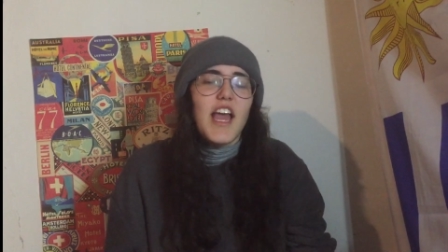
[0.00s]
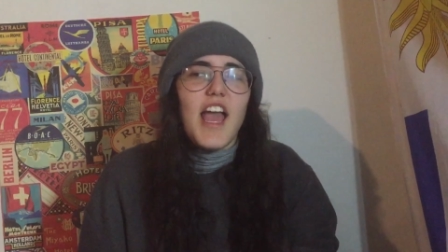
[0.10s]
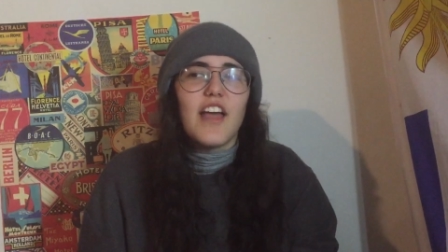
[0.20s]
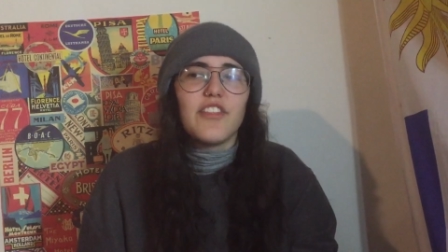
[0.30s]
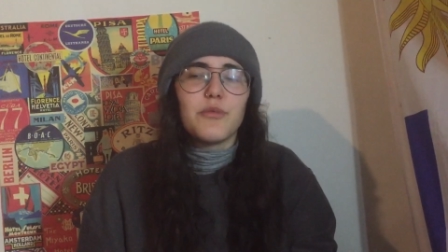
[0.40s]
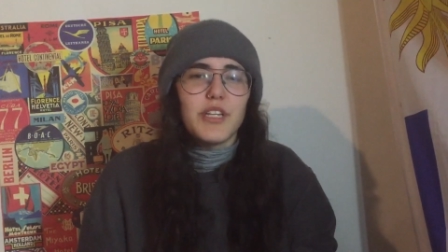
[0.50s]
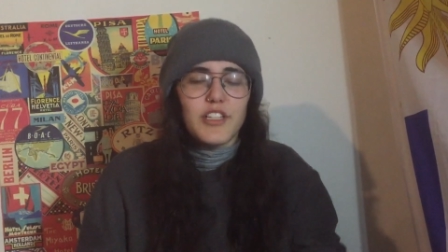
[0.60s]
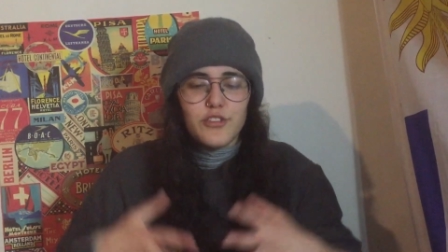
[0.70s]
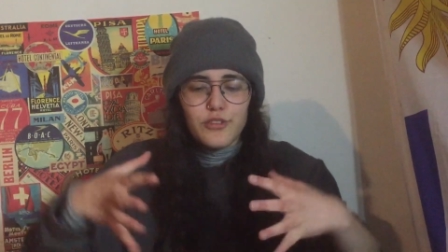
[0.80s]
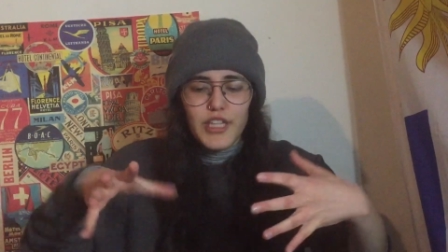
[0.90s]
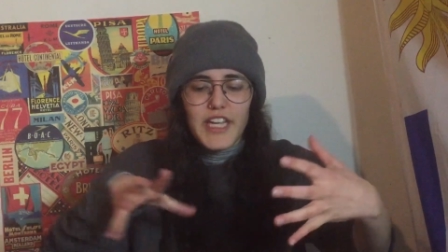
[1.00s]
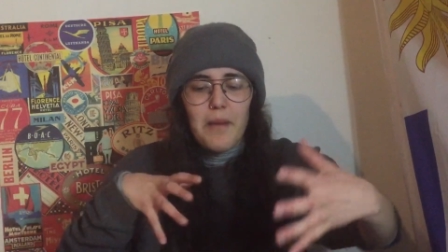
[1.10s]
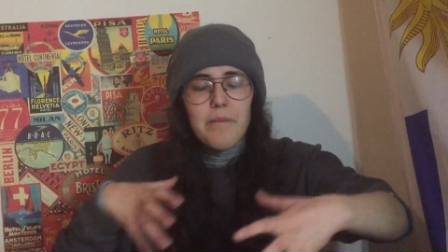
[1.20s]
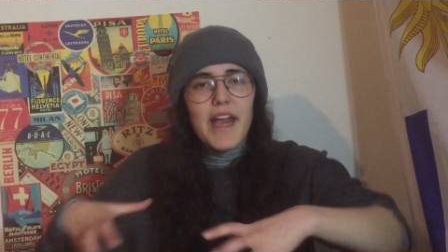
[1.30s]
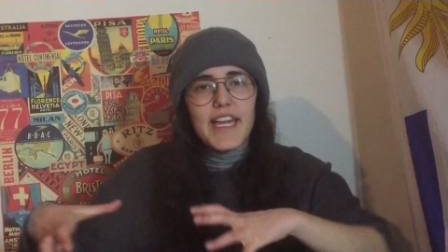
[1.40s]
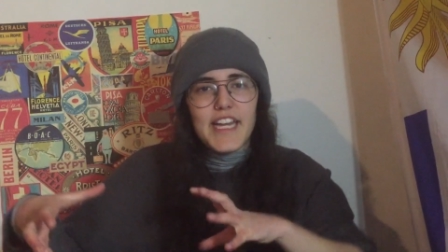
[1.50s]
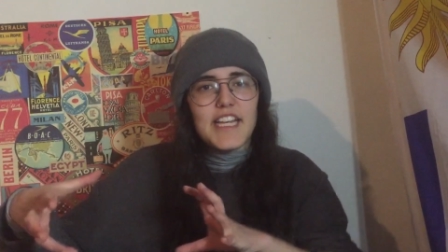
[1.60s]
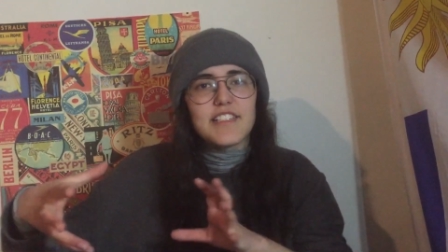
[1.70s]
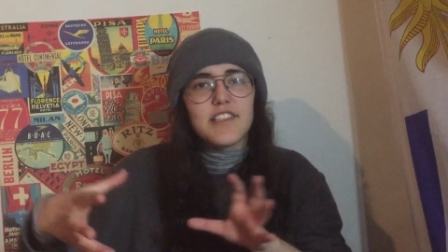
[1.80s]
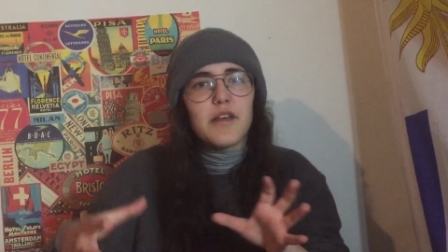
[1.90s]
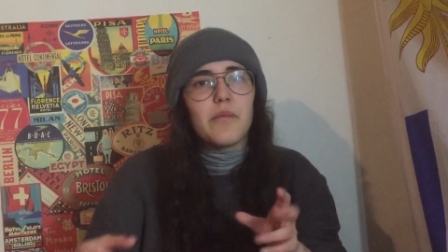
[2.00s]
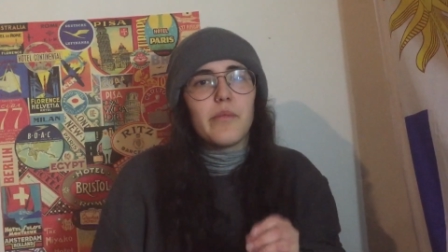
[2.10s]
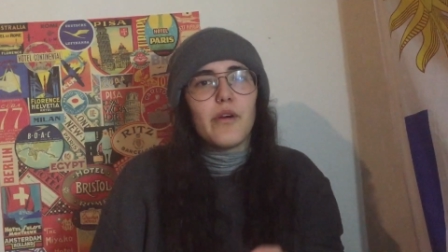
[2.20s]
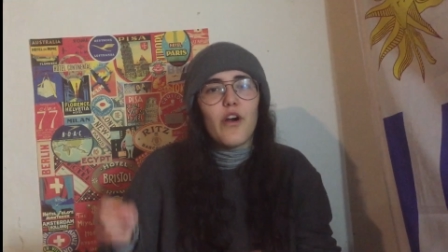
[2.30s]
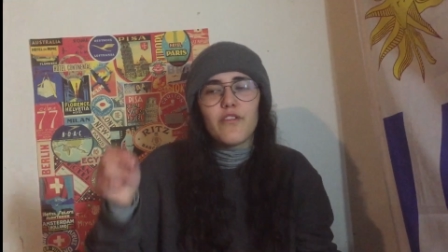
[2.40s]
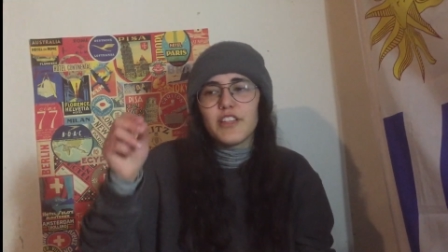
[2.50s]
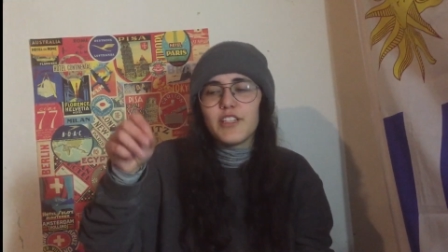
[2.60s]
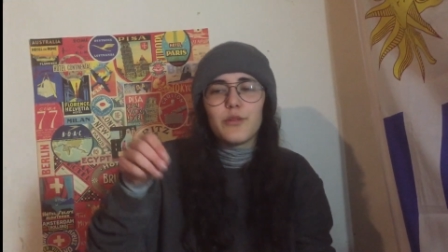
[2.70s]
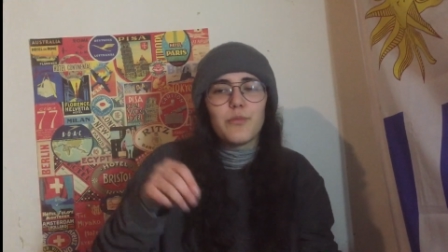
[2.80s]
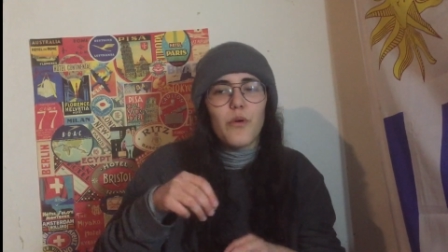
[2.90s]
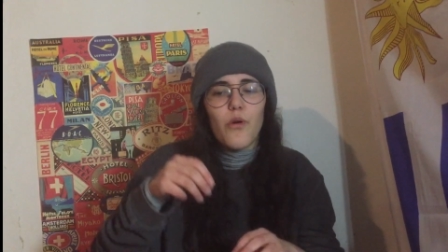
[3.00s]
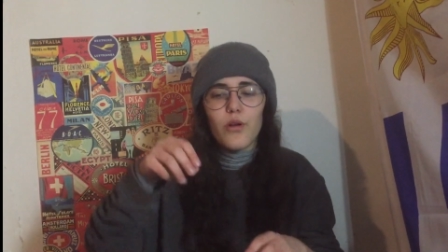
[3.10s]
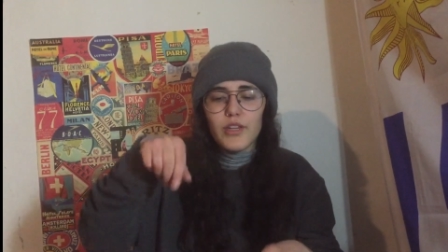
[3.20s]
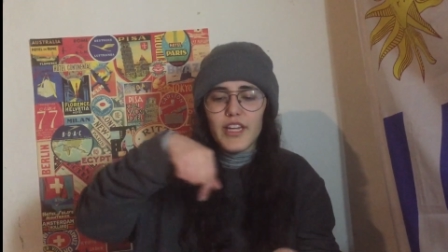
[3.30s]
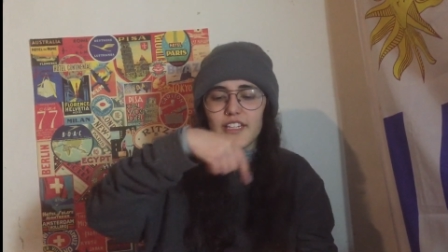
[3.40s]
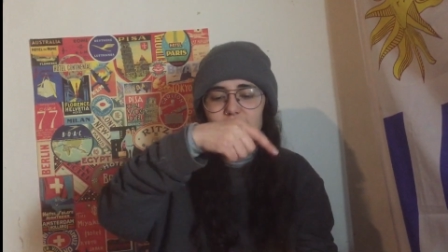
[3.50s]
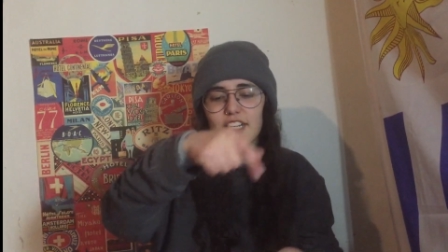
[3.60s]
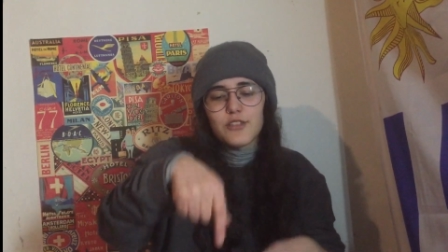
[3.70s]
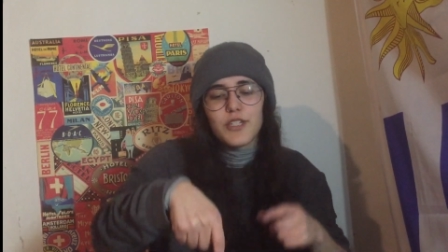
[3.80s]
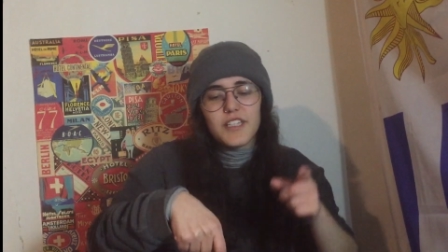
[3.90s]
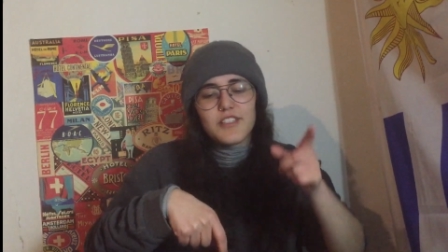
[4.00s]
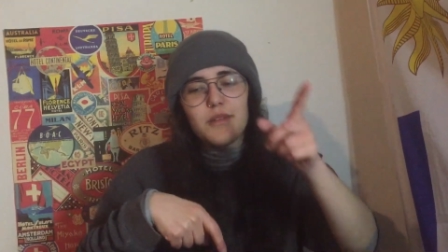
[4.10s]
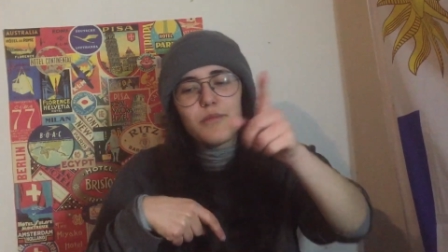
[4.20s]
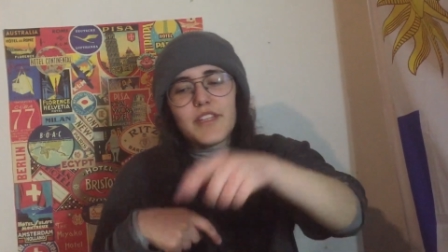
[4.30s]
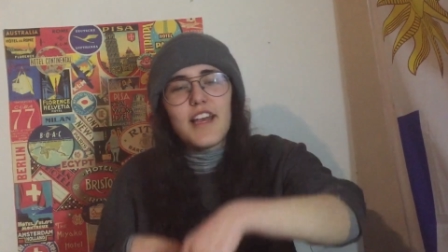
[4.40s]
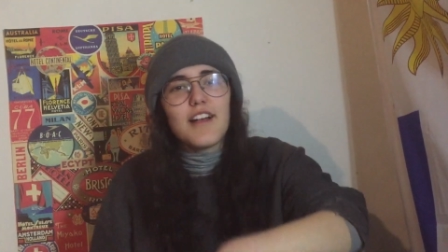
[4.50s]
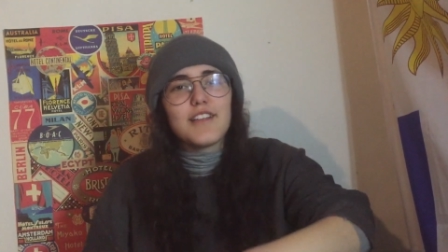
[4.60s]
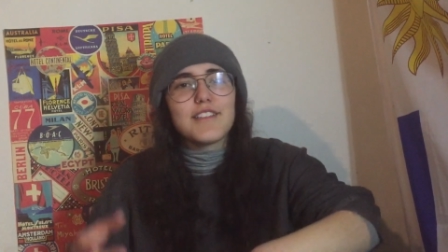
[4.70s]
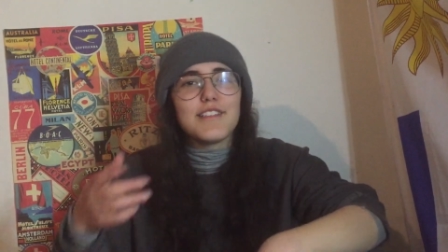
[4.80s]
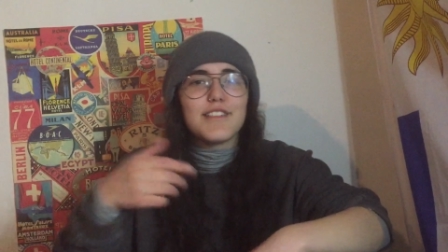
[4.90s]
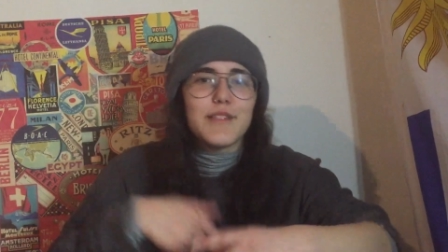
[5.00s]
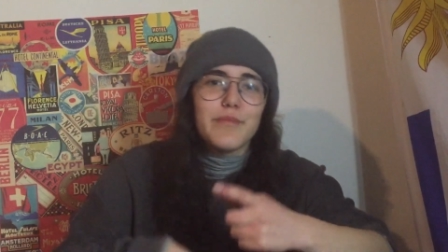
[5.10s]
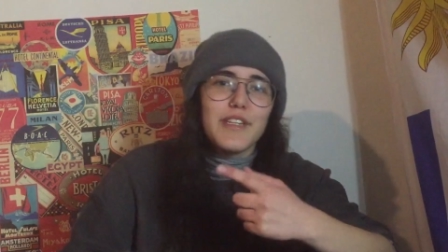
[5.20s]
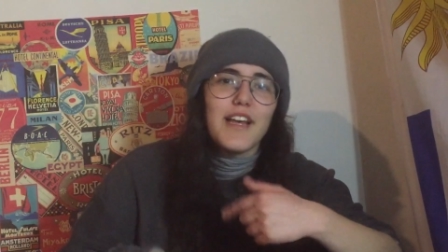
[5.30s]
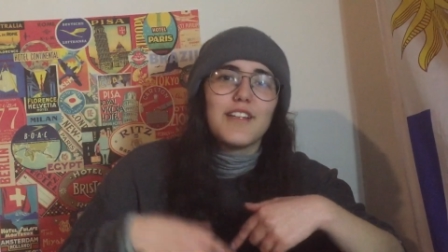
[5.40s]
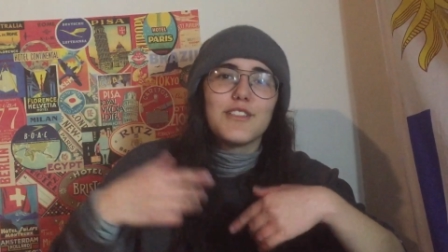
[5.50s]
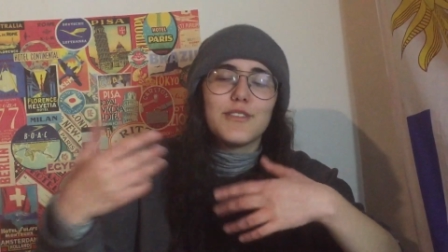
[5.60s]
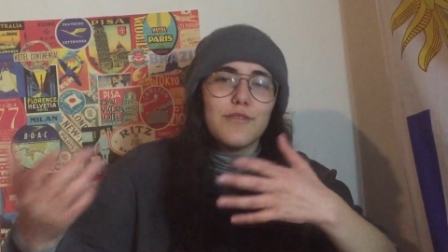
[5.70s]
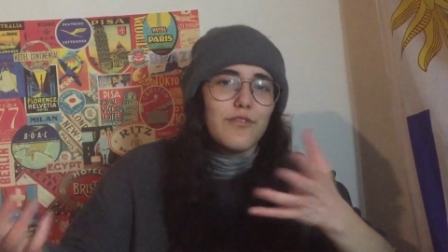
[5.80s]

And then we had to do like a mechanism of a little ball, and we had to hit something else and something else